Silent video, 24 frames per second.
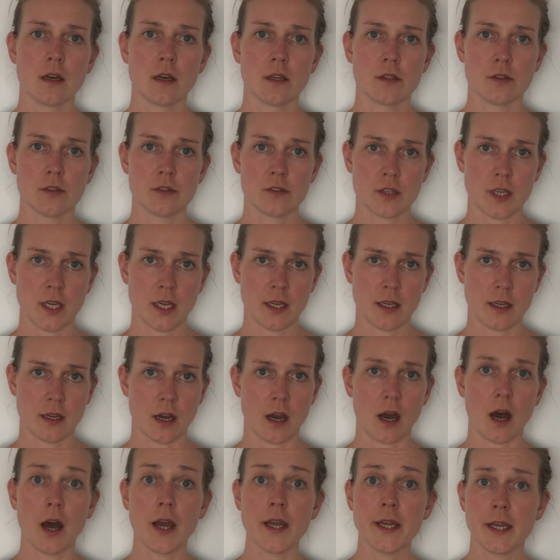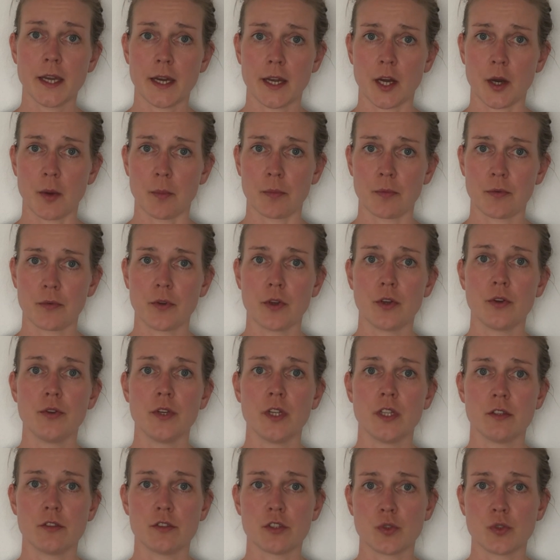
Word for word: To say I get up, you need to